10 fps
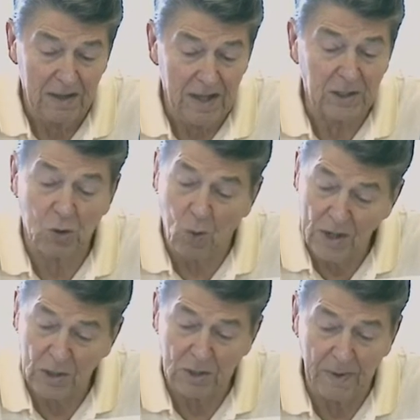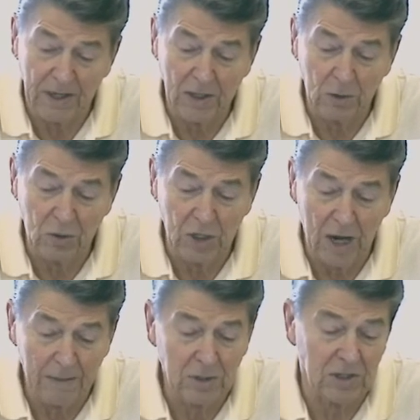That's twice as many new
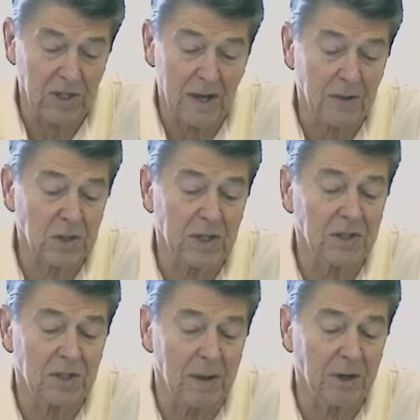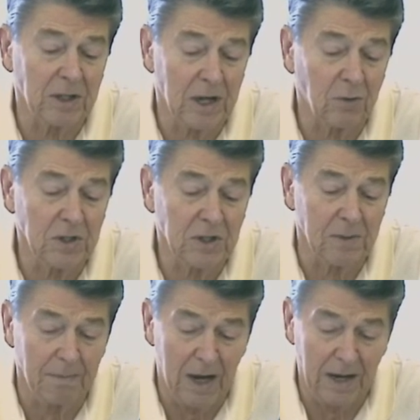jobs as the other six summit countries
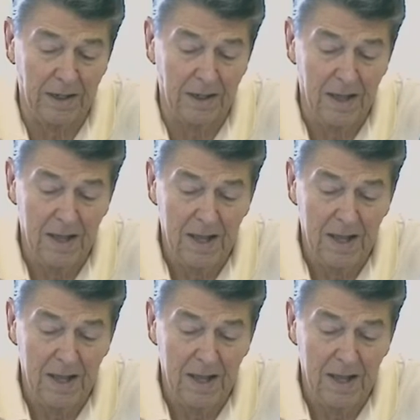combined.